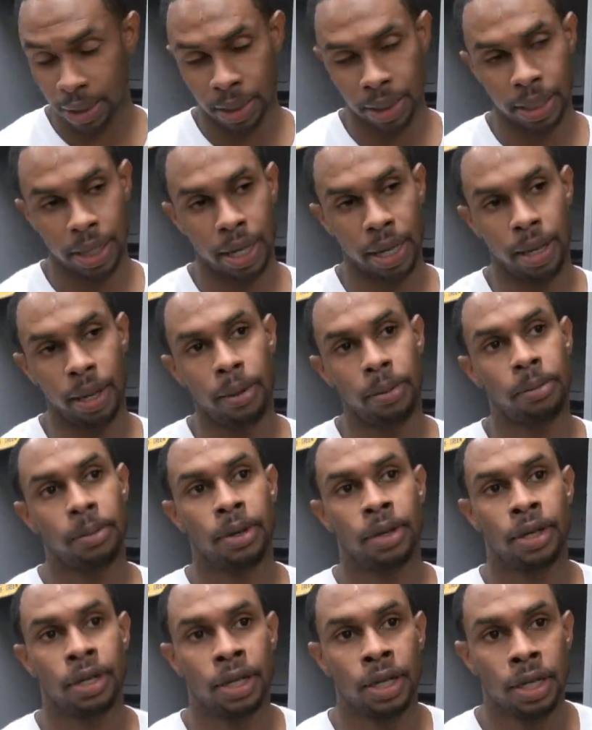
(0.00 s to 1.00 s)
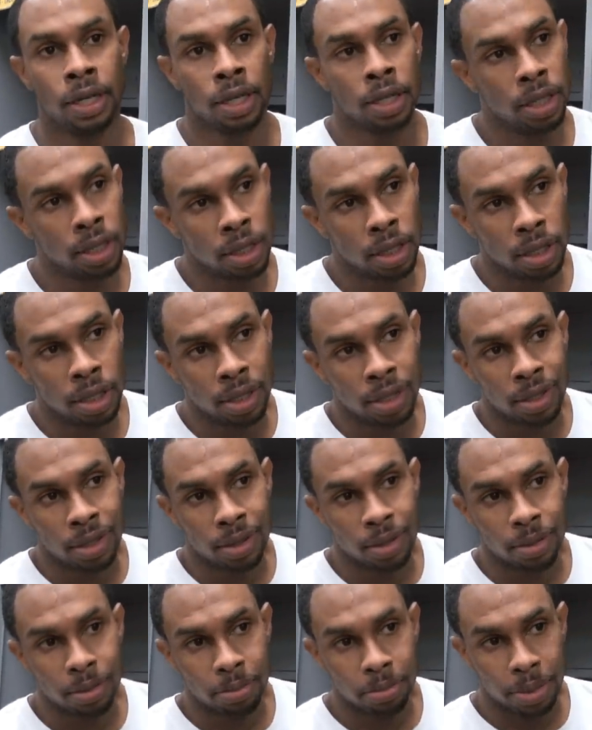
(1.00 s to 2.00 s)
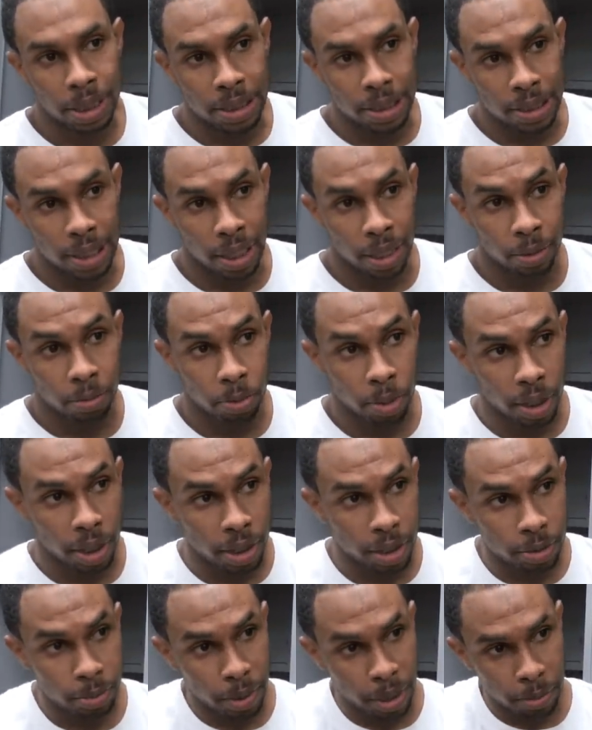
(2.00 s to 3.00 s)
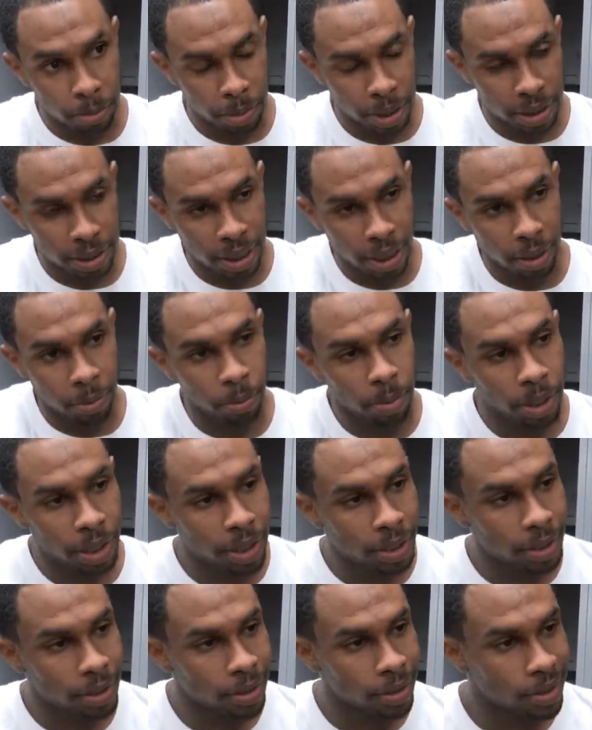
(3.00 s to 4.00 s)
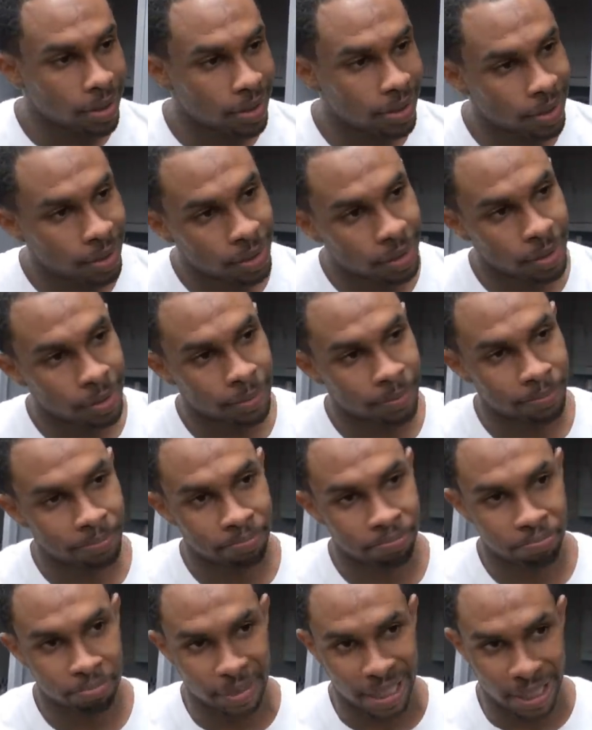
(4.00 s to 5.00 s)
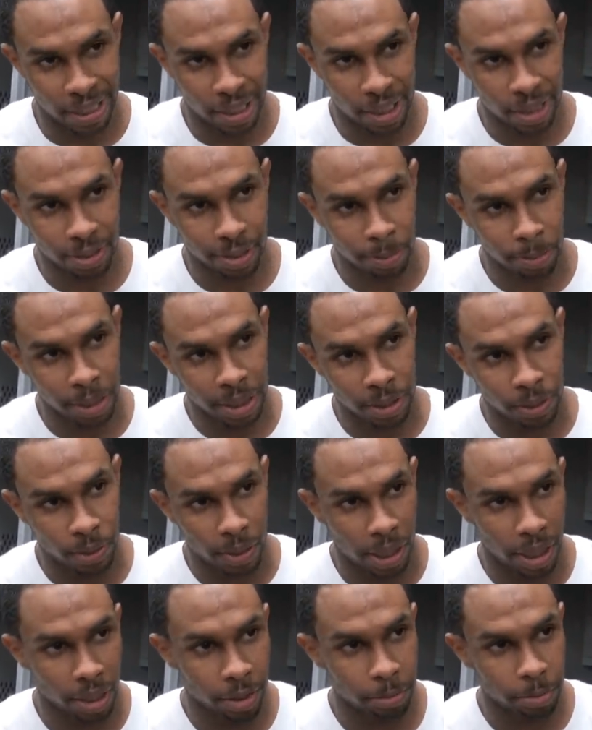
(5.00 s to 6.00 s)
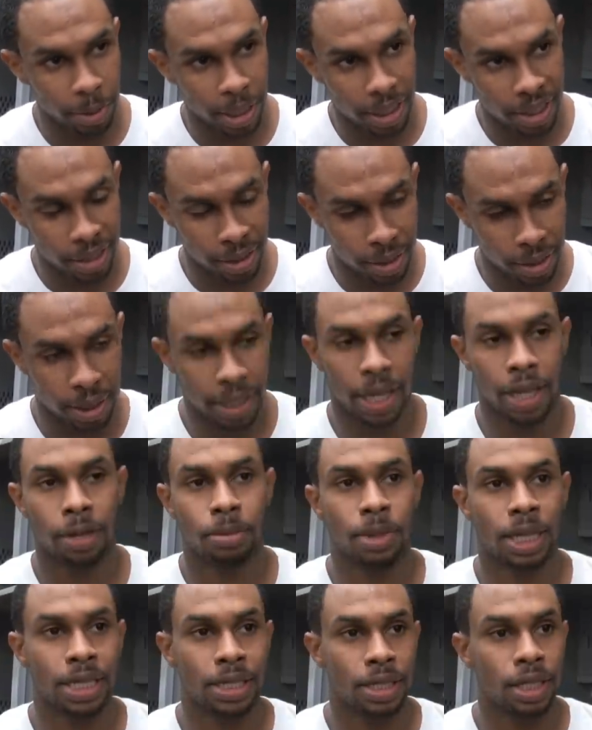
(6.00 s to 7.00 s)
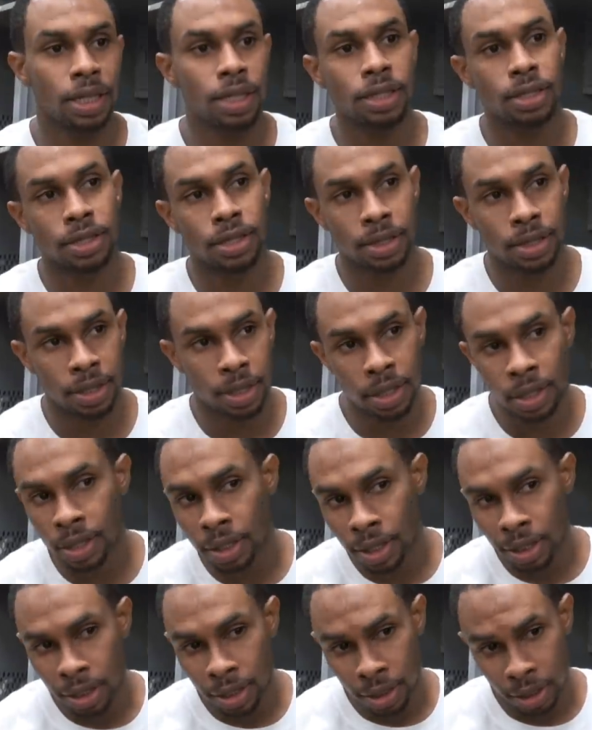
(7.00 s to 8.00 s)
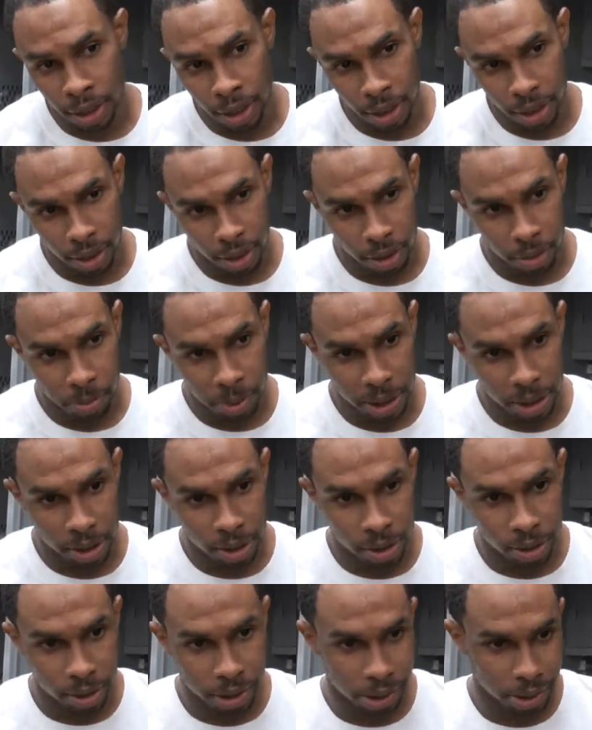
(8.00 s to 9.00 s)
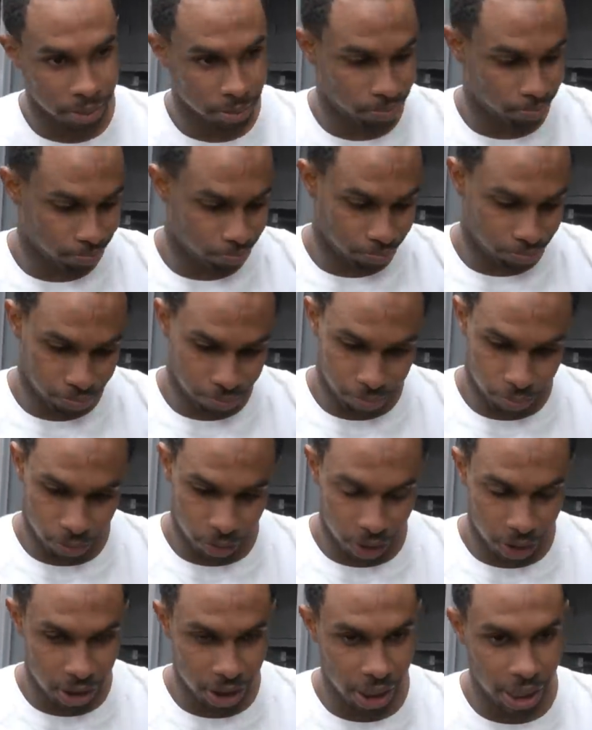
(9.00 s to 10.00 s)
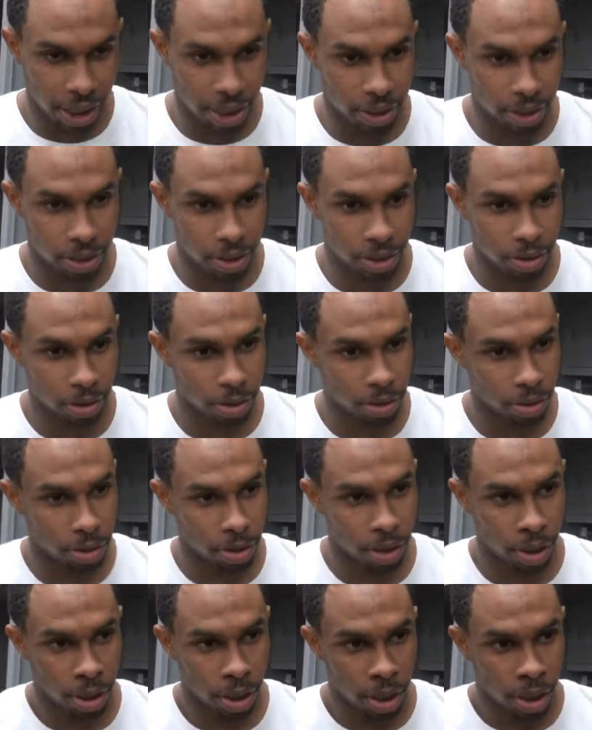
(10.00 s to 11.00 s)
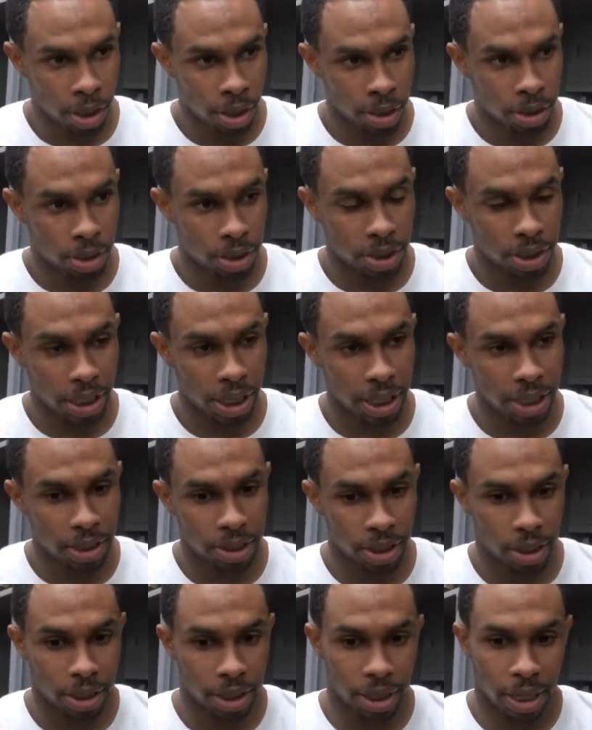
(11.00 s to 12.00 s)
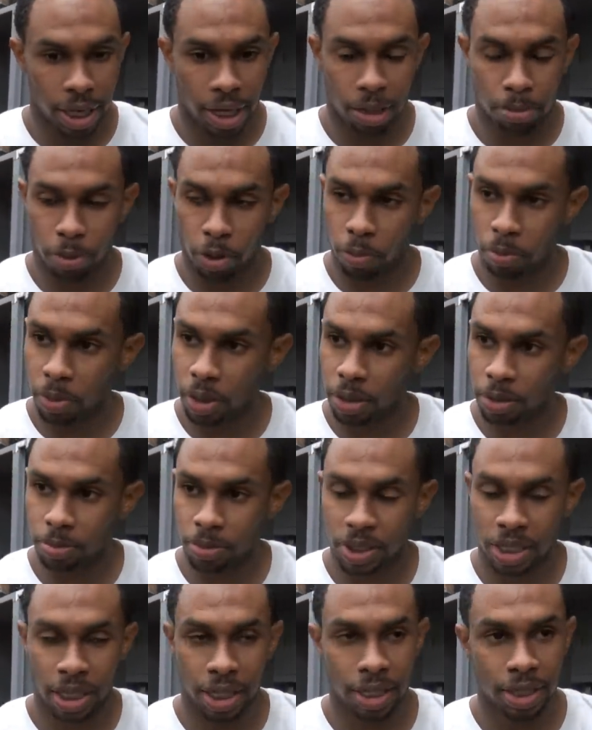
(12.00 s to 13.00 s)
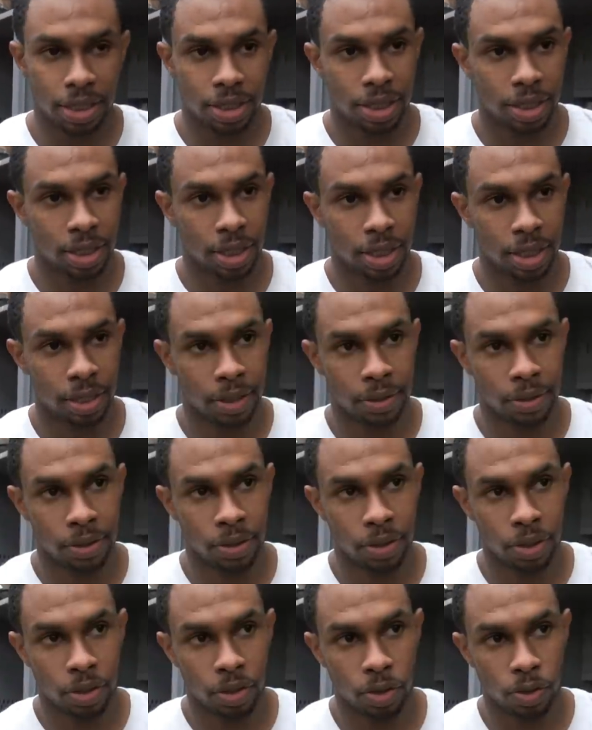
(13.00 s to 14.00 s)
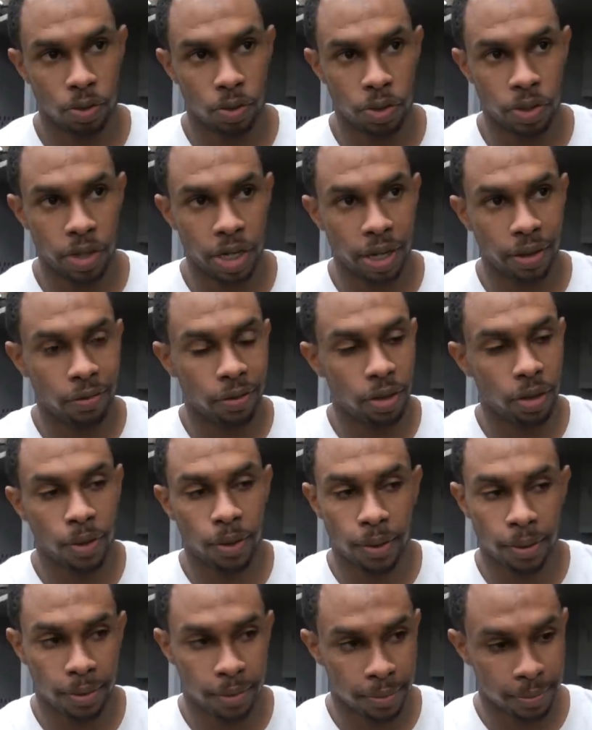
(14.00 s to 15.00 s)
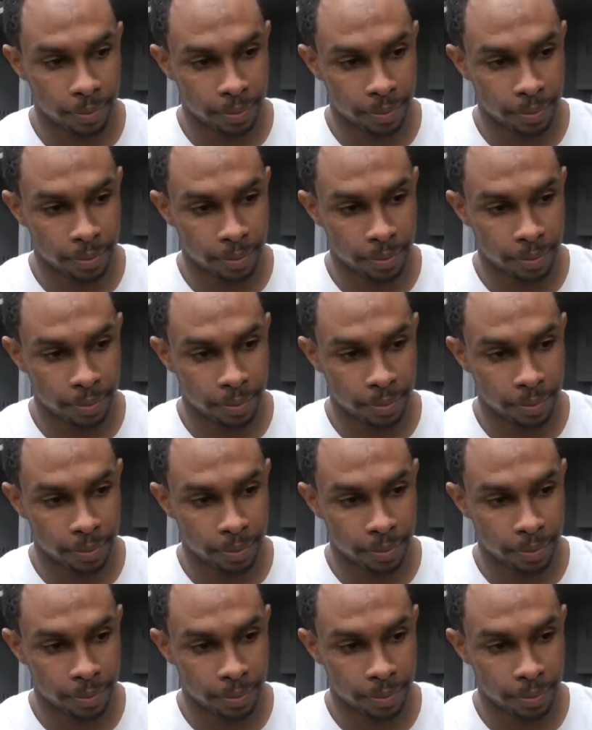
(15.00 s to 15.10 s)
in the game. Big time players make big time plays. And that's a play you gotta make in a game like this. It could have been the change of the game, momentum change. You never know.